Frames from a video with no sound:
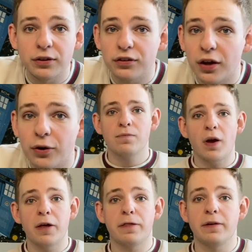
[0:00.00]
So
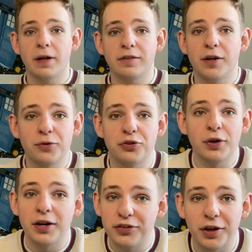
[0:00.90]
I think that tells you
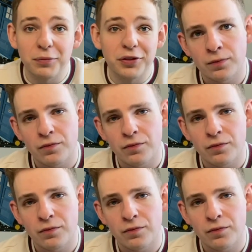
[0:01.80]
guys something.